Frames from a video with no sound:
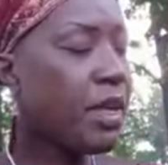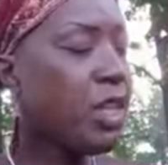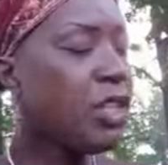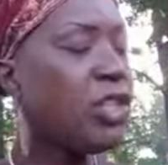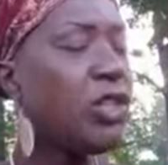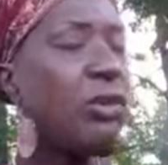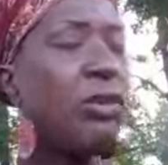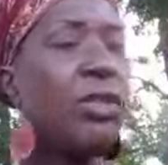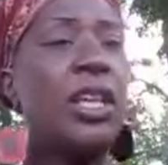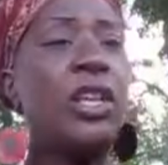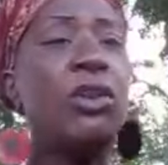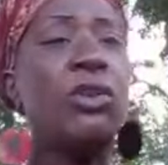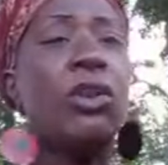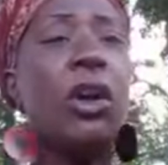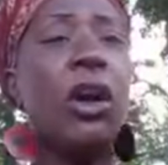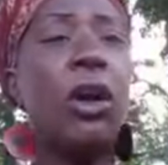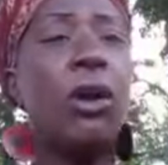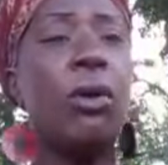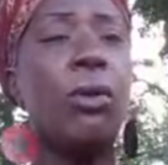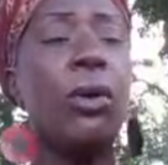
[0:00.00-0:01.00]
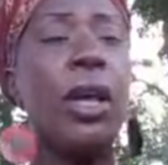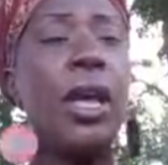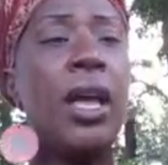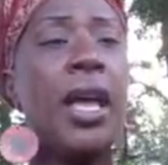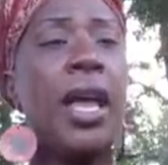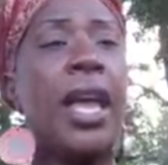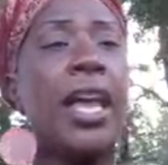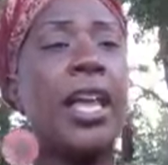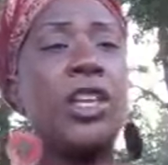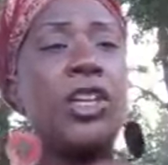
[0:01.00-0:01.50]
so then you go
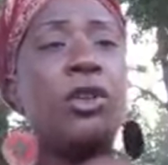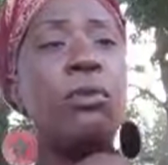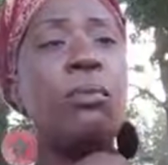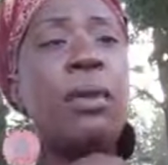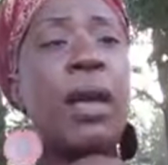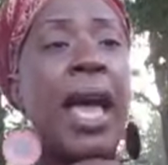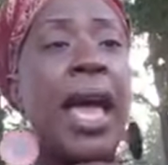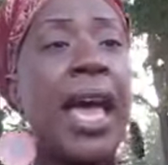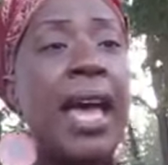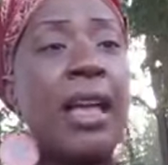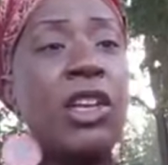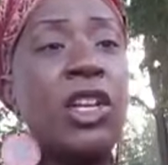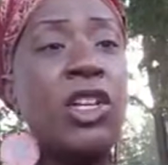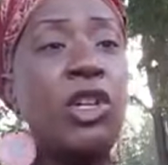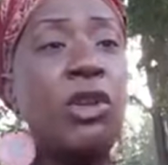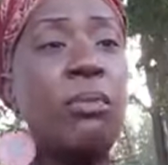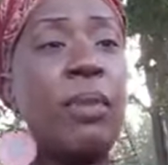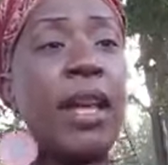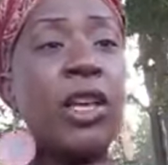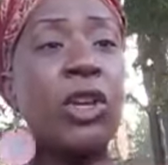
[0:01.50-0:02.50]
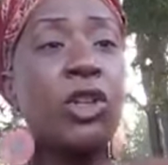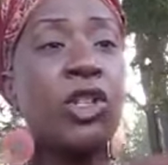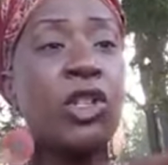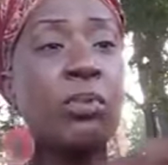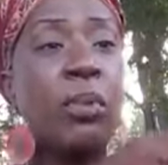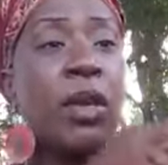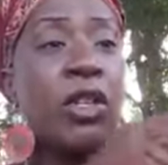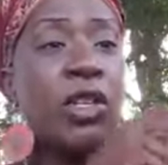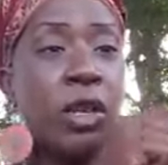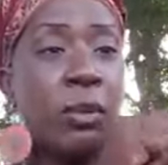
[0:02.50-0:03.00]
and you ha- and you make your
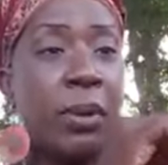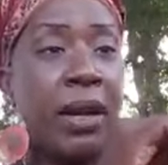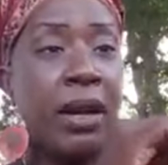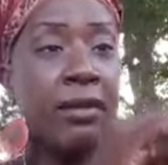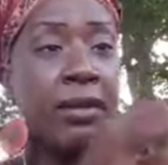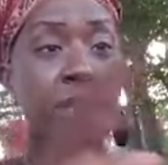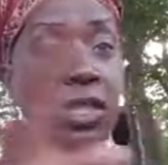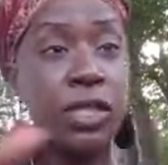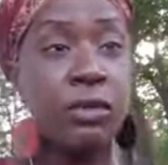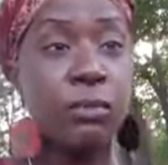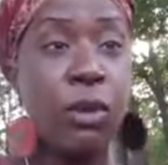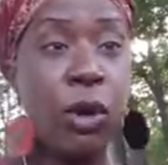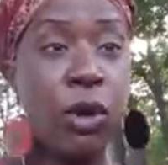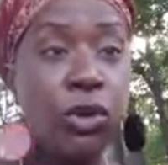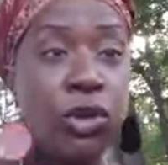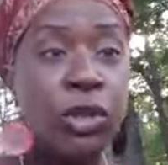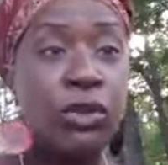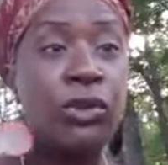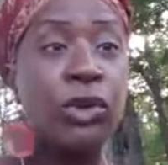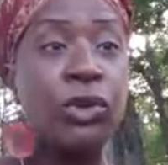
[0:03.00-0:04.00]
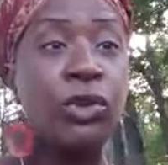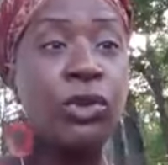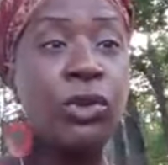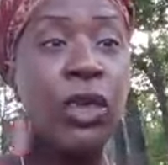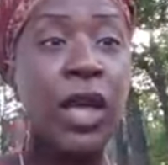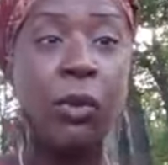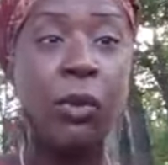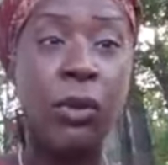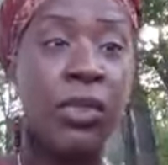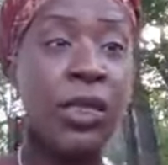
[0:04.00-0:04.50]
special appearances. Most of you do
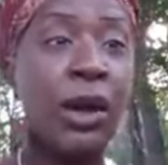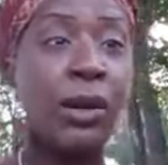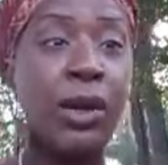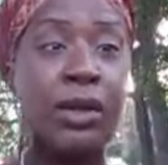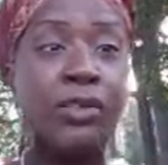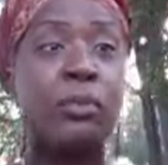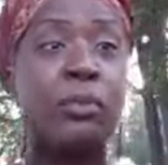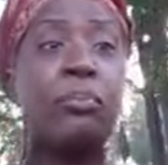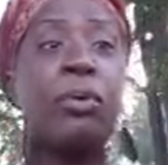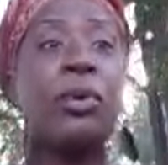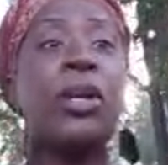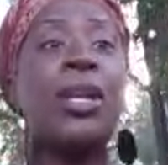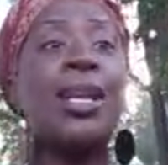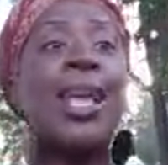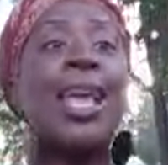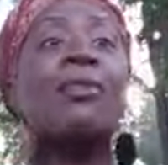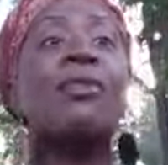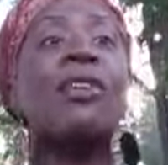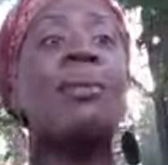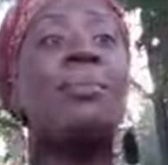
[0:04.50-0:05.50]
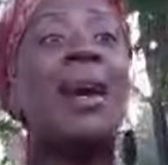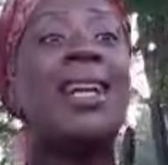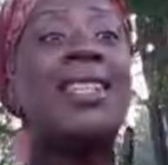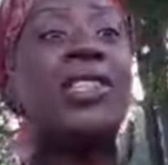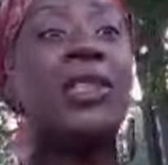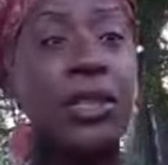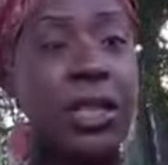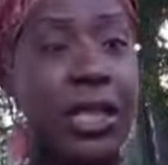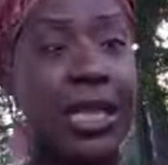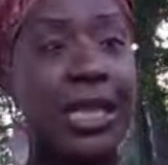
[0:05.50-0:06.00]
that without even putting a
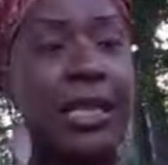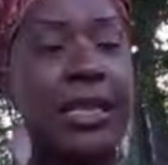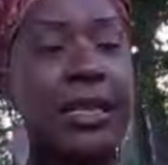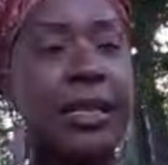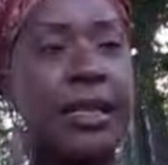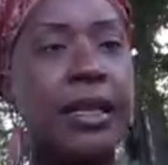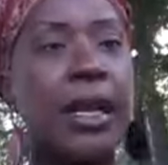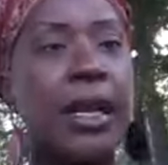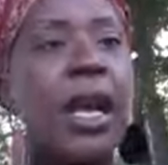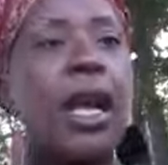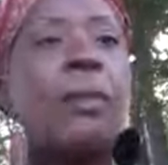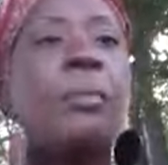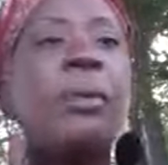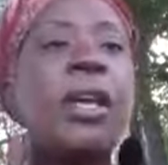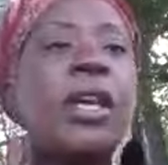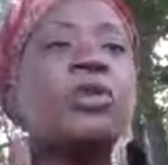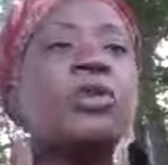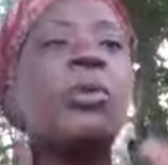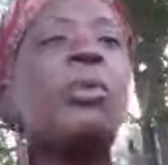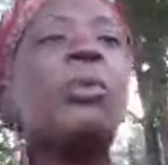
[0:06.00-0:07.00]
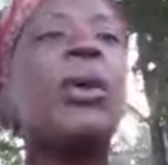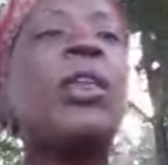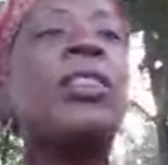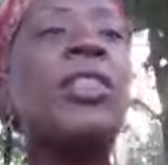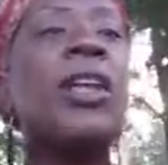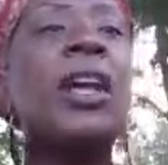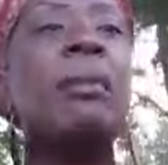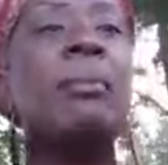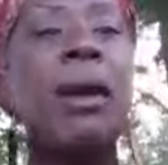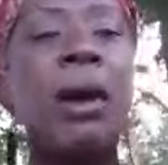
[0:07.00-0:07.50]
rebuttal in, because when we
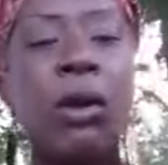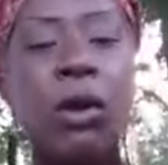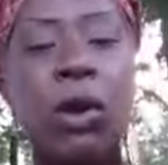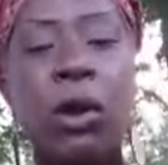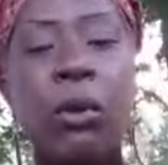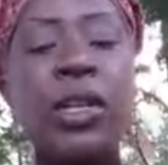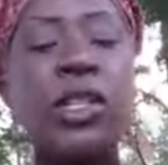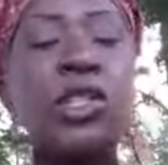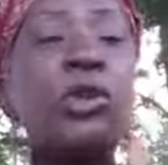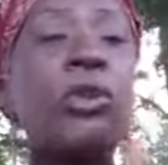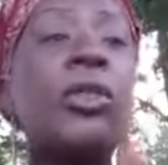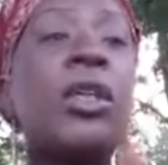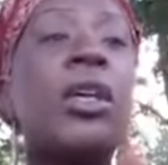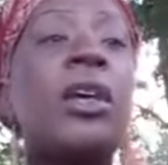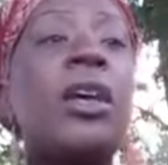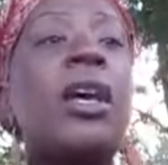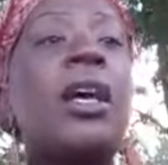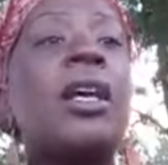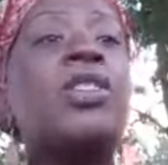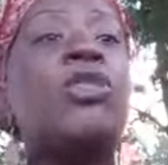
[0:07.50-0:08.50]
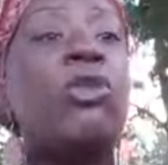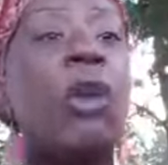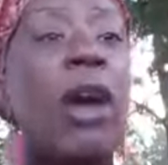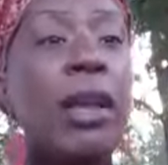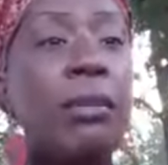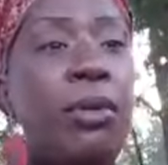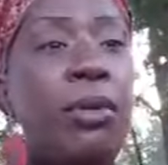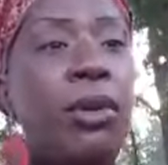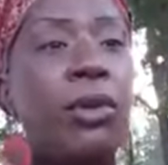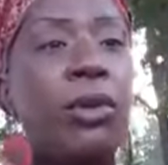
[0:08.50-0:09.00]
think about going to the
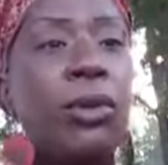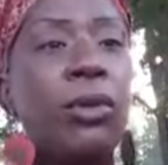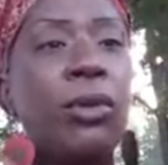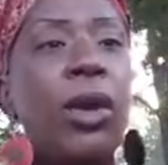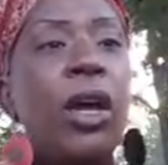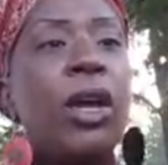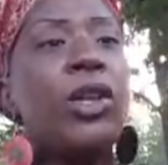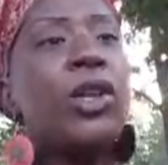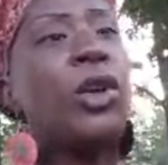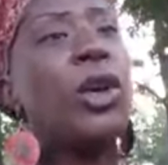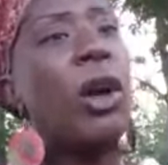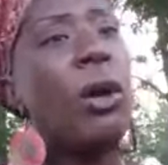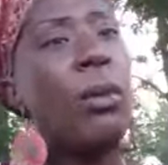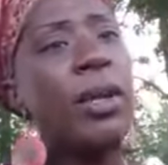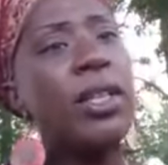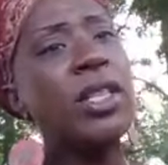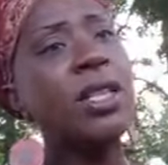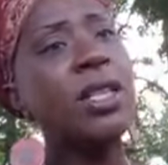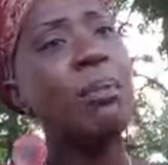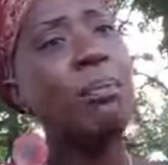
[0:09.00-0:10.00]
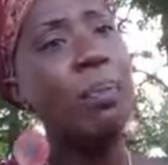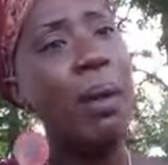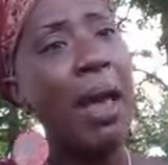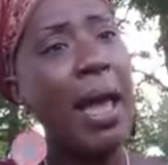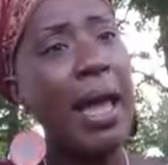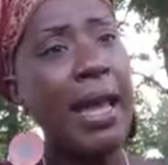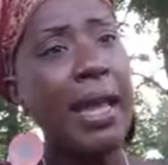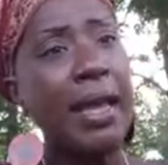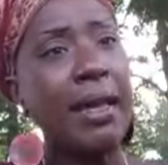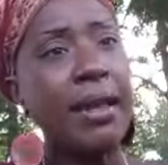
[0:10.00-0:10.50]
tribunal, you're going to the
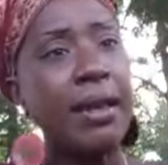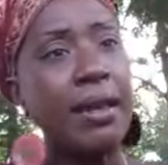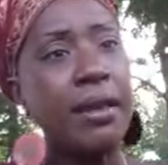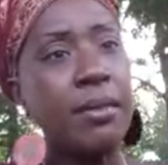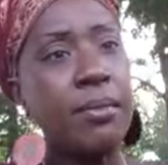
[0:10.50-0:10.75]
bank.